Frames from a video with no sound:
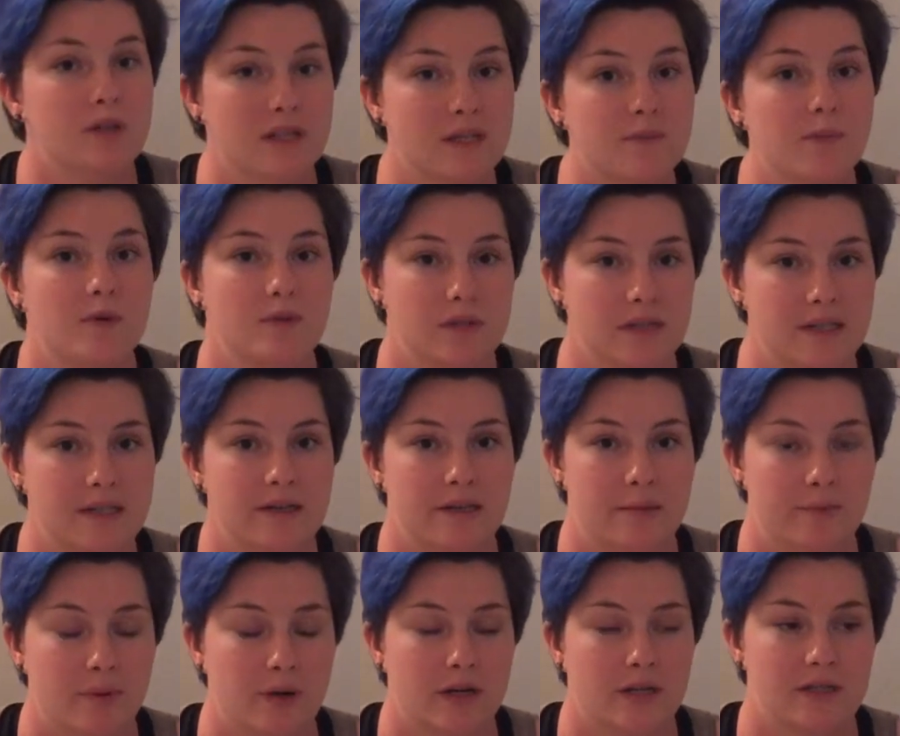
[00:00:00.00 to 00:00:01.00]
it's mostly
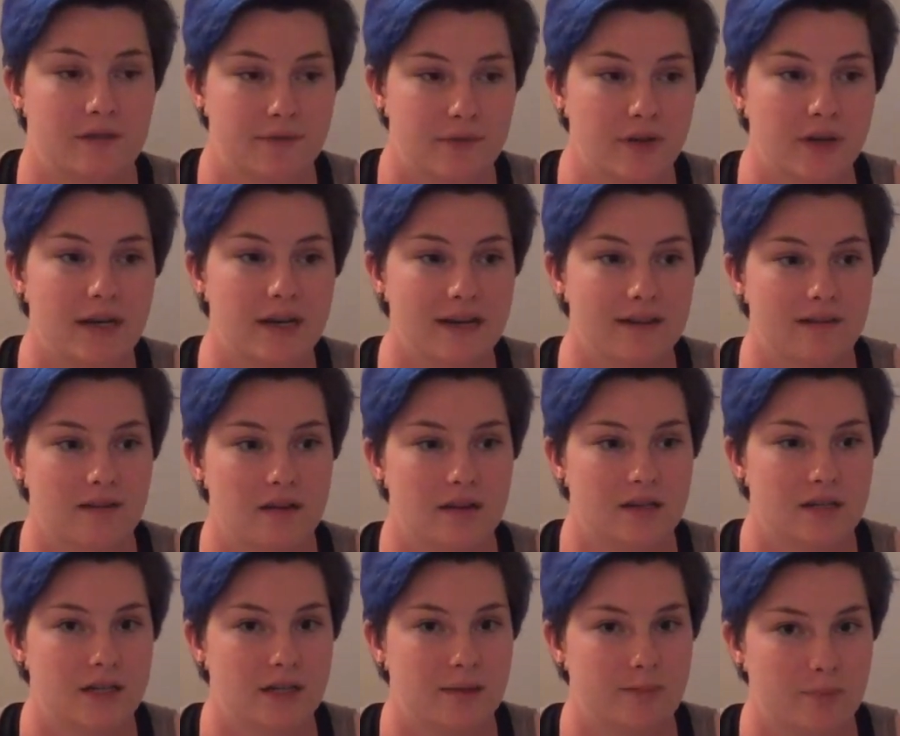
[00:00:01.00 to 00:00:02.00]
dairy products. If you're eating a lot
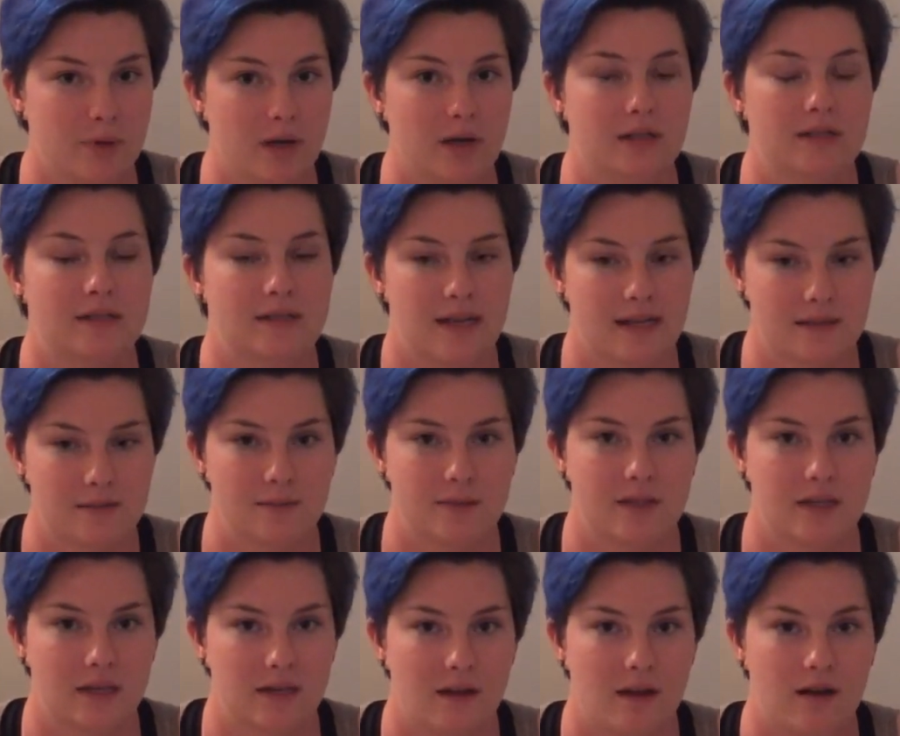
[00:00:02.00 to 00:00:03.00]
of dairy products, that's
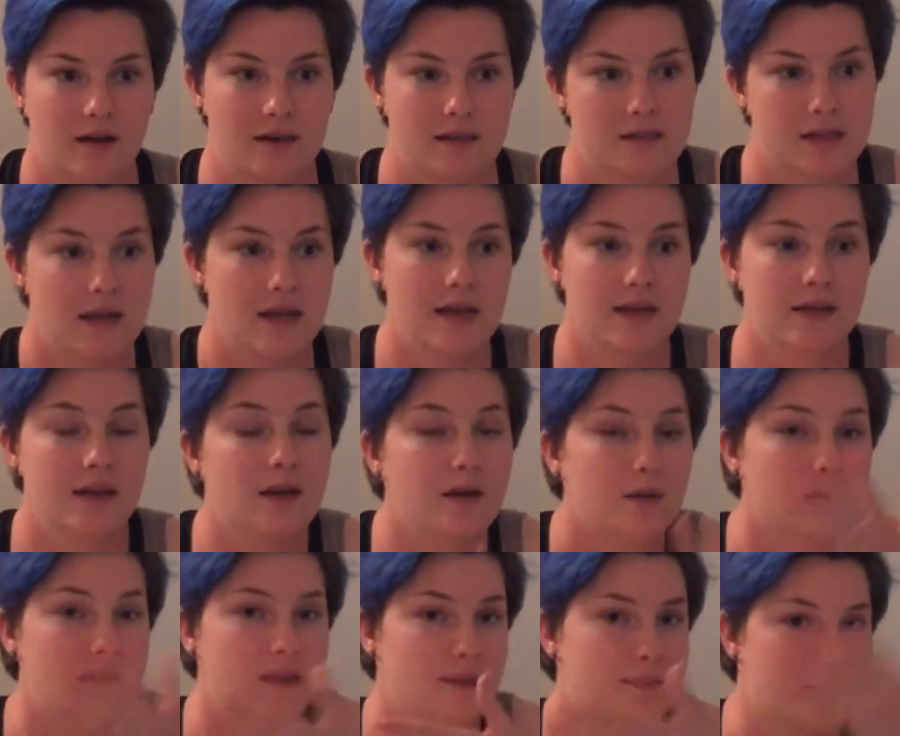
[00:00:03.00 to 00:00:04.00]
what's going to cause
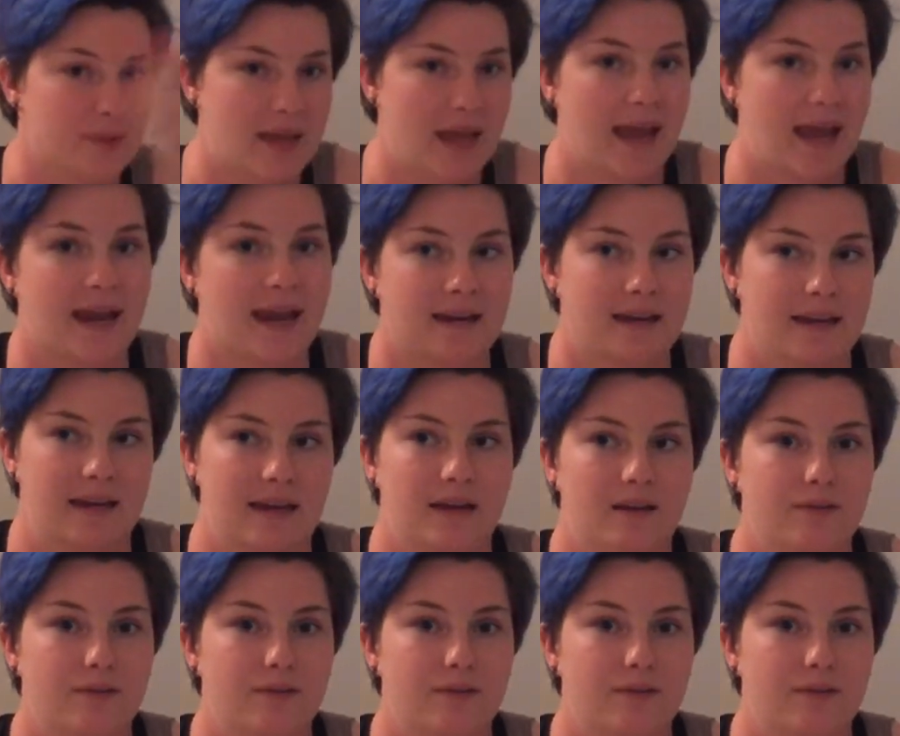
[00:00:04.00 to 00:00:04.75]
not only that, but the acne.